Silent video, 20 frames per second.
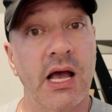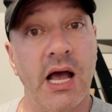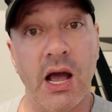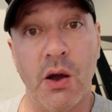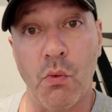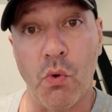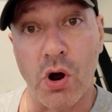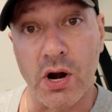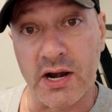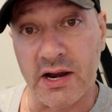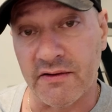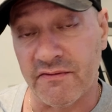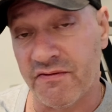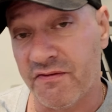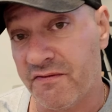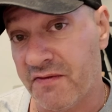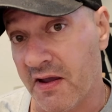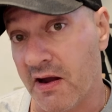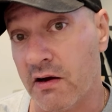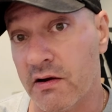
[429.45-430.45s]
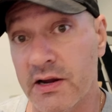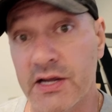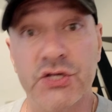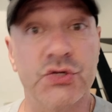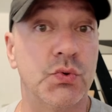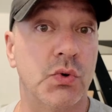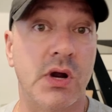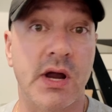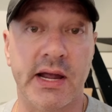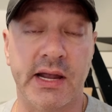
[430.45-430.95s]
I wanted
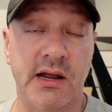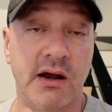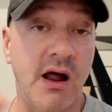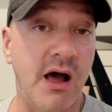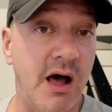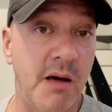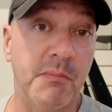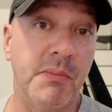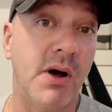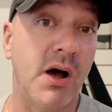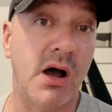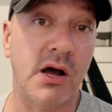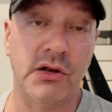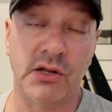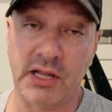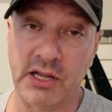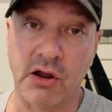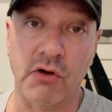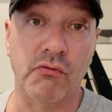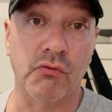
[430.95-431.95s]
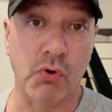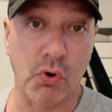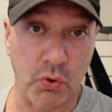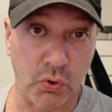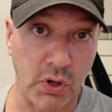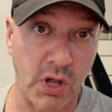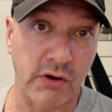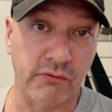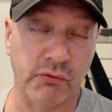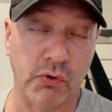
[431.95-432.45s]
ferries where I could hop on like a
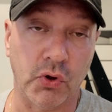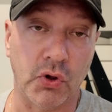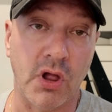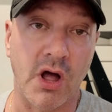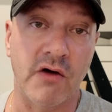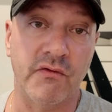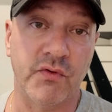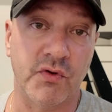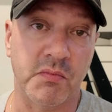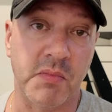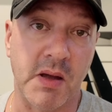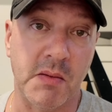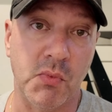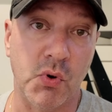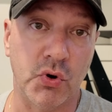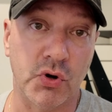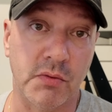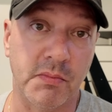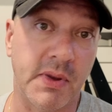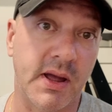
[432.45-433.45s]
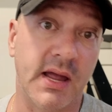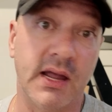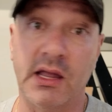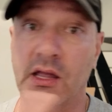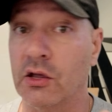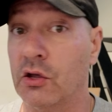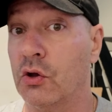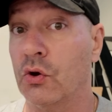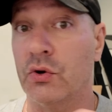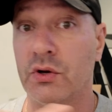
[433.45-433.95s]
roll-on, roll-off with my motorbike
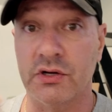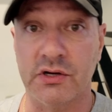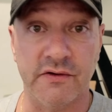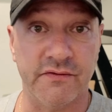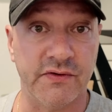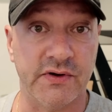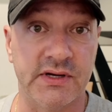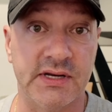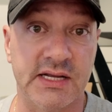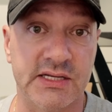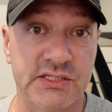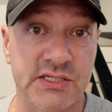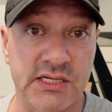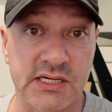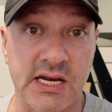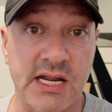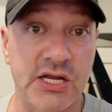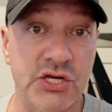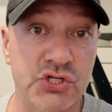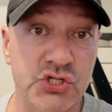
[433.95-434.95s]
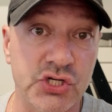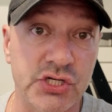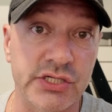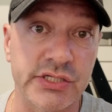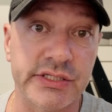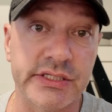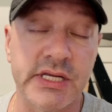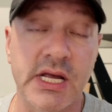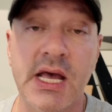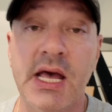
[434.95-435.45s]
and go to different
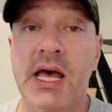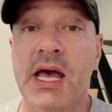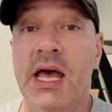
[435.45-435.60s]
destinations,